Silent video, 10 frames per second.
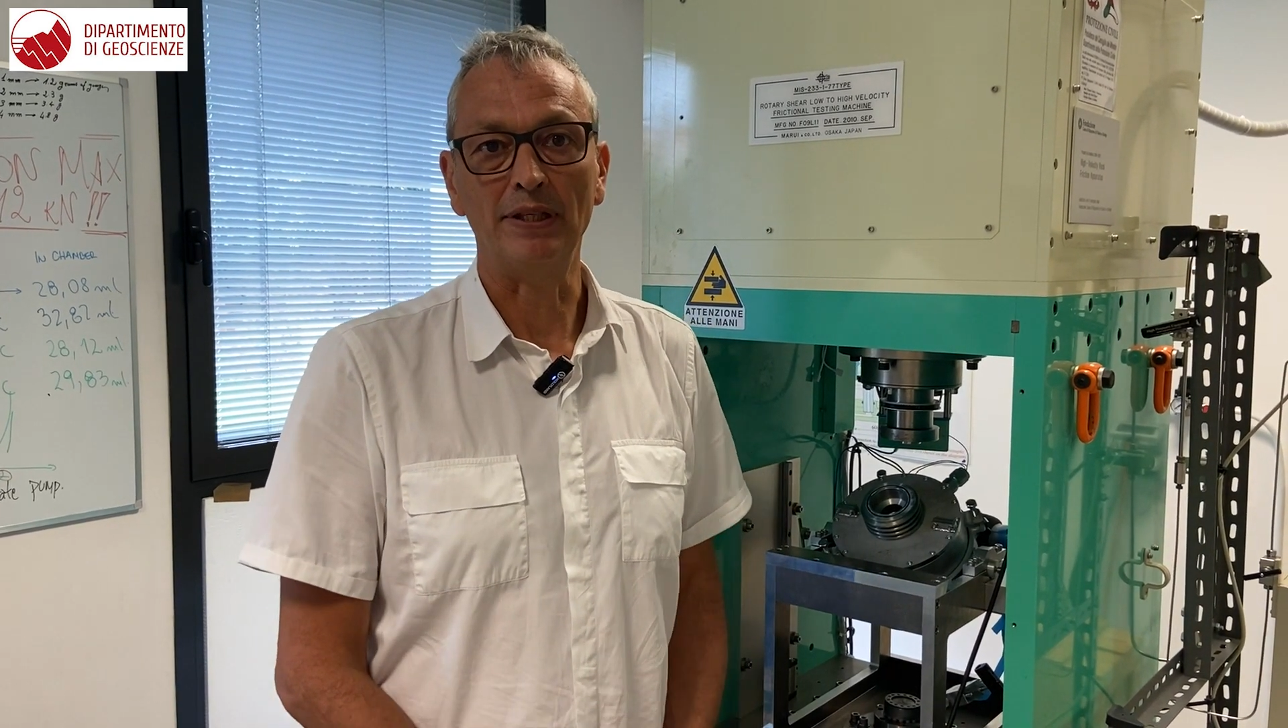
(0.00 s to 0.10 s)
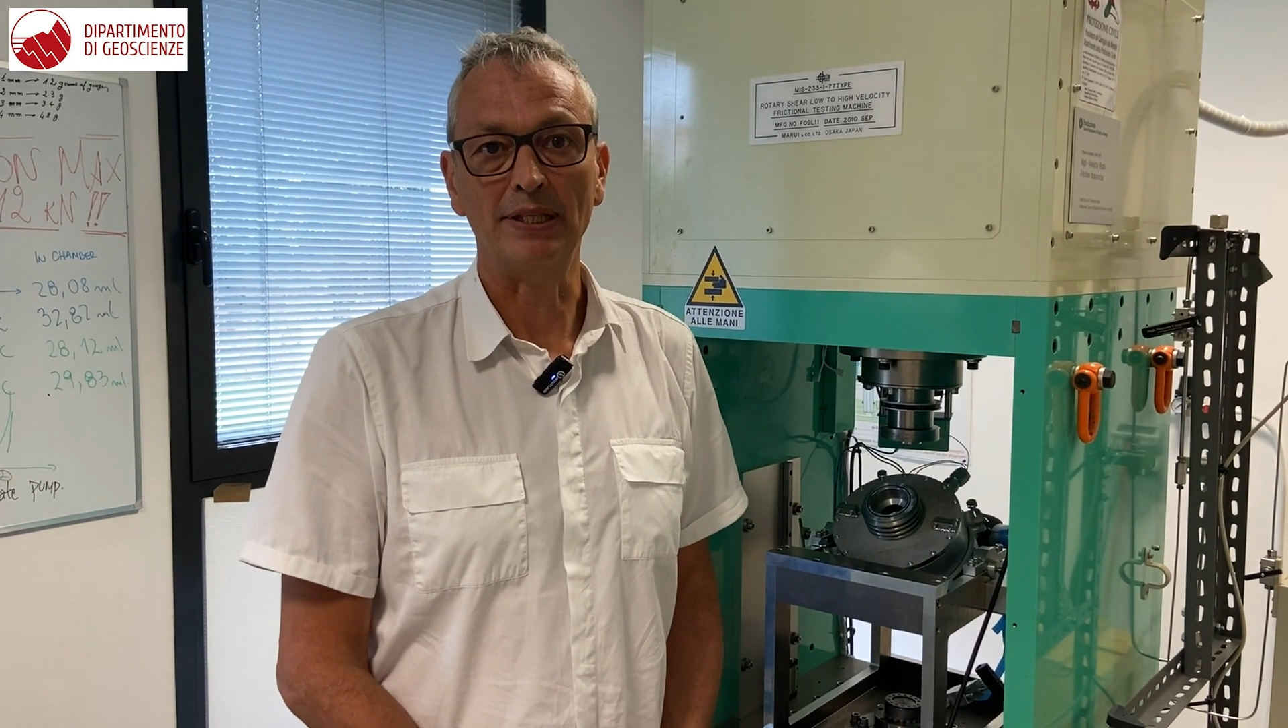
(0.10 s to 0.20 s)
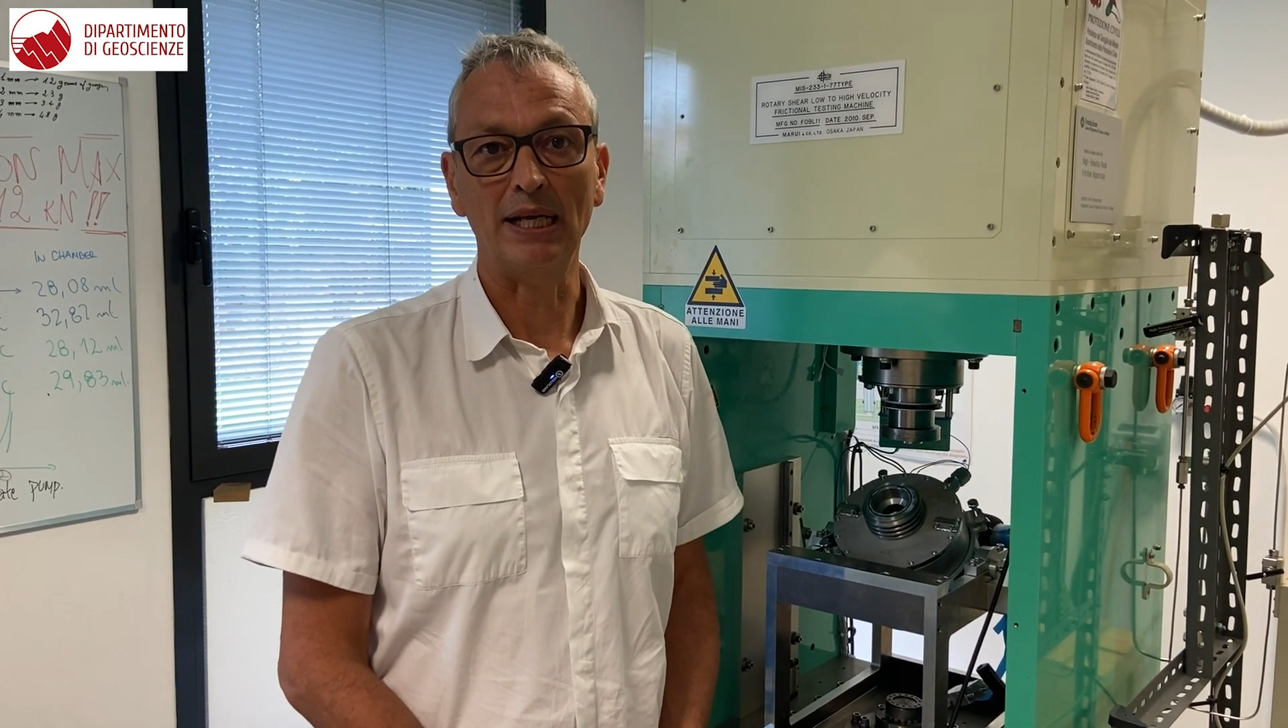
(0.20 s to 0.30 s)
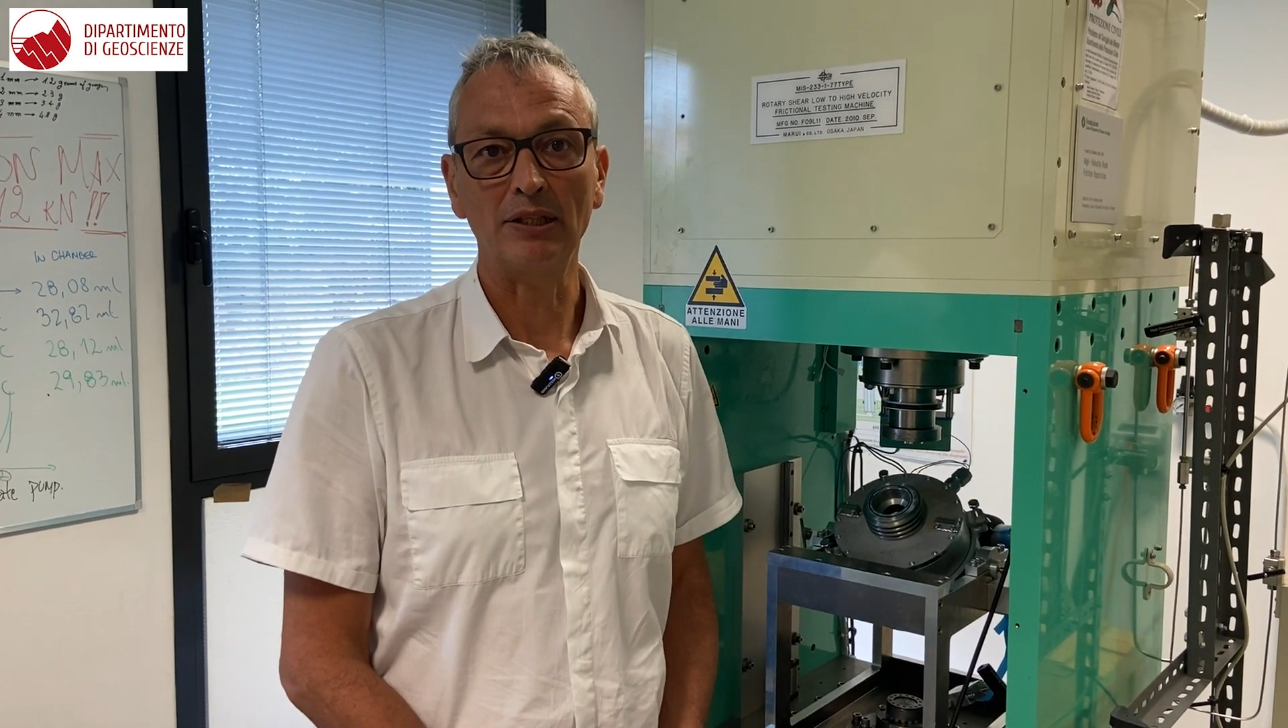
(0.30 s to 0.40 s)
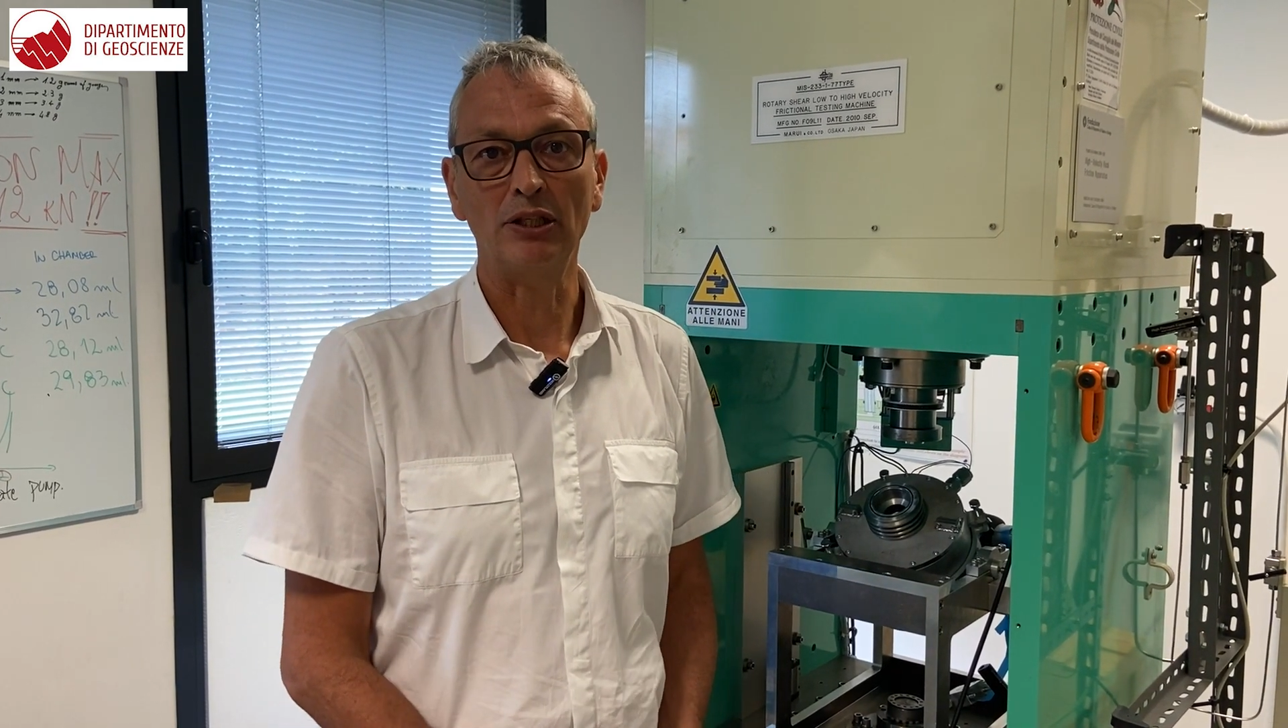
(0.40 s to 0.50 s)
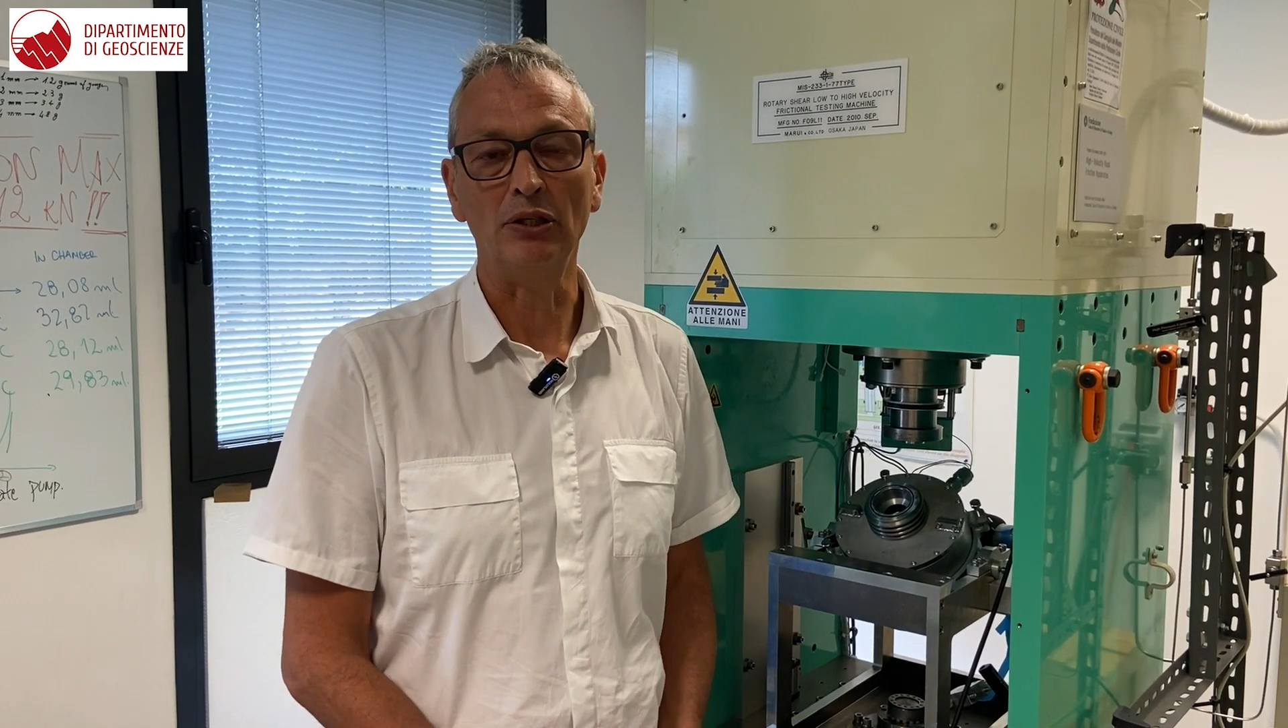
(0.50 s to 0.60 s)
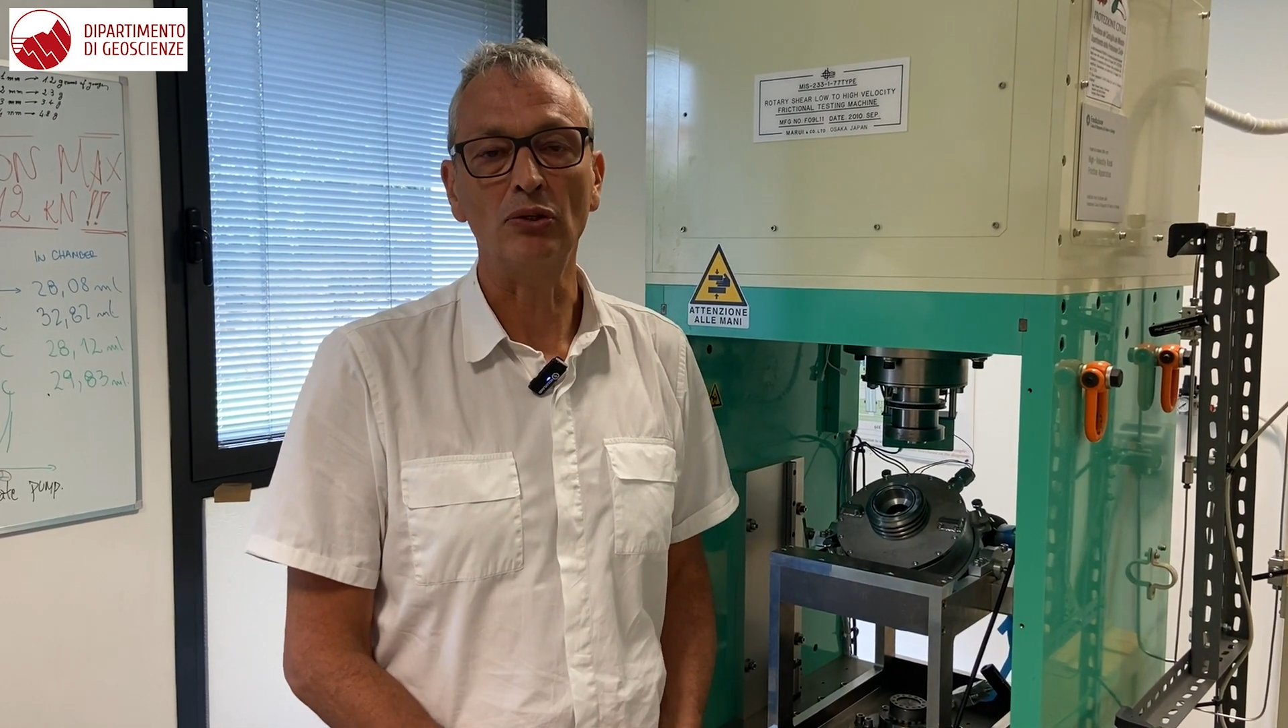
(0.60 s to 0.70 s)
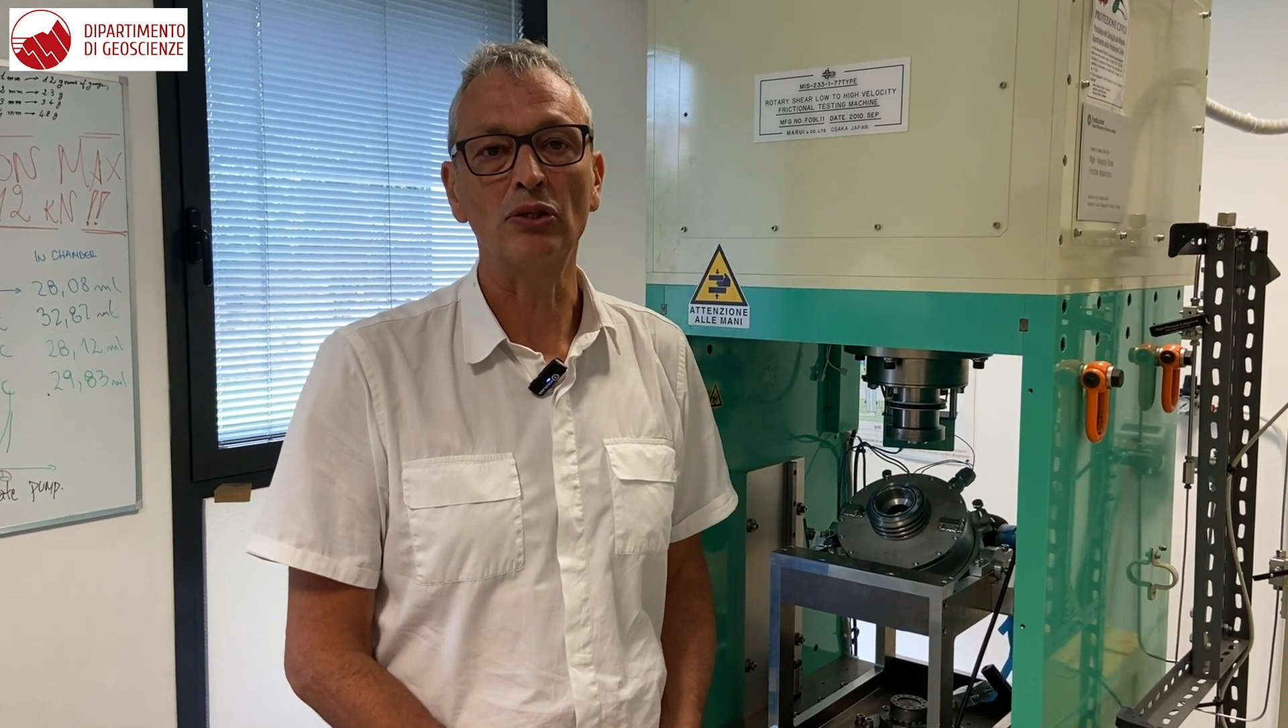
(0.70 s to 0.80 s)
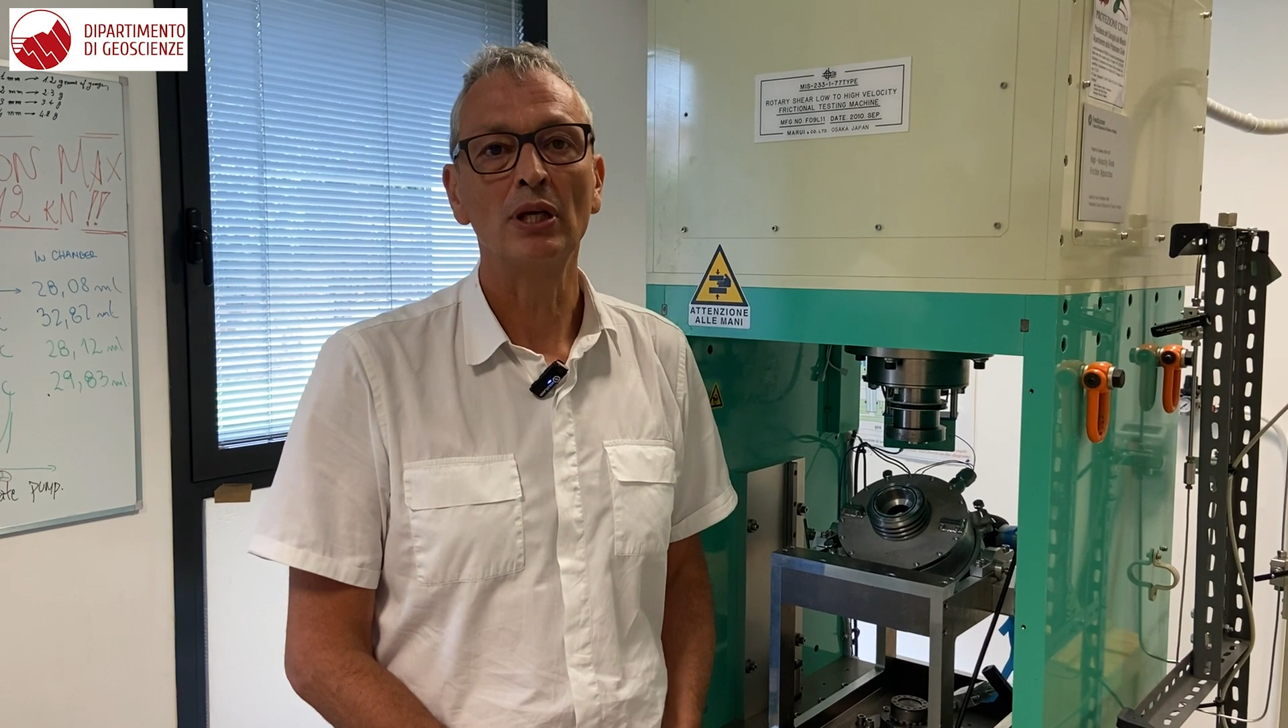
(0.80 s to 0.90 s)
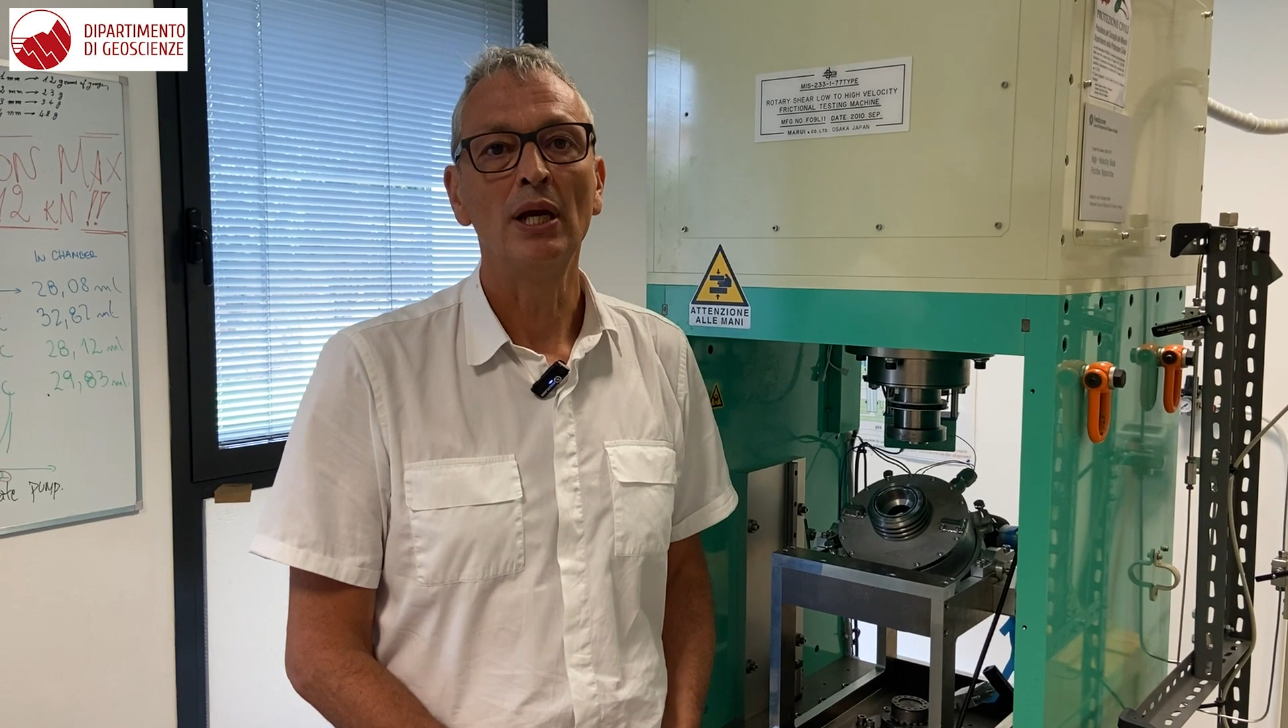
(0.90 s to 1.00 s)

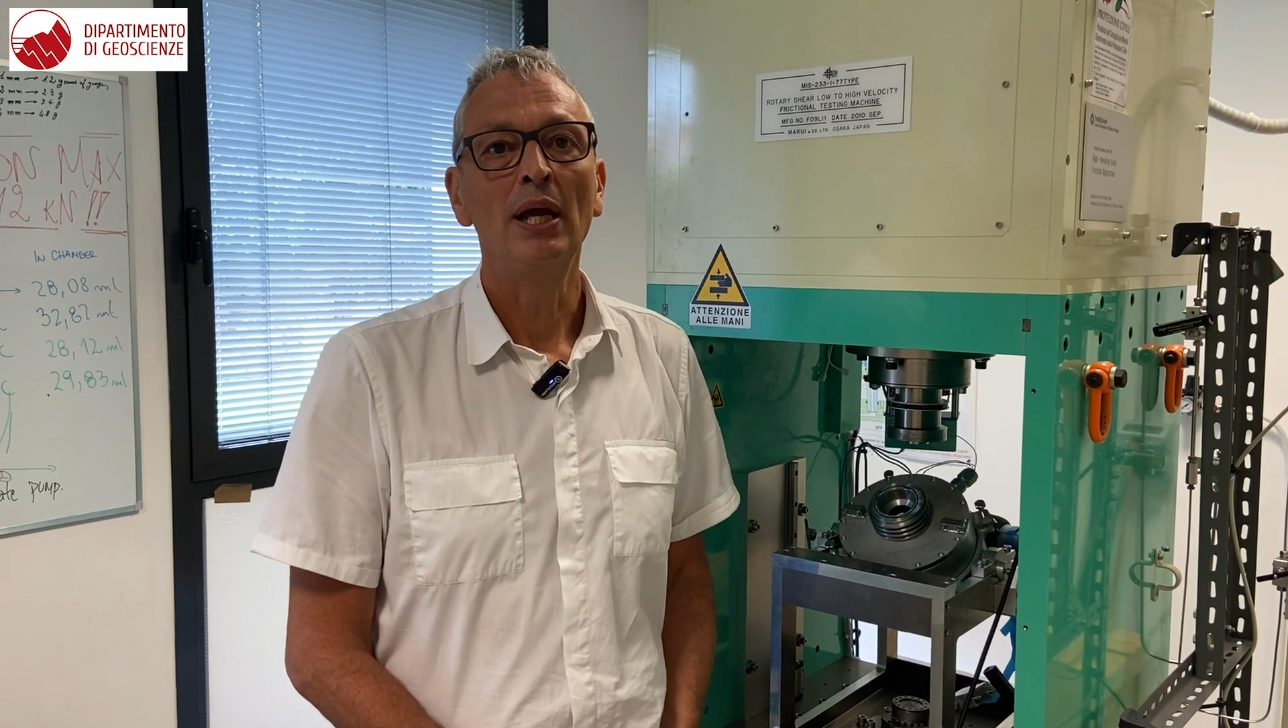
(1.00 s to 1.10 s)
Celsius,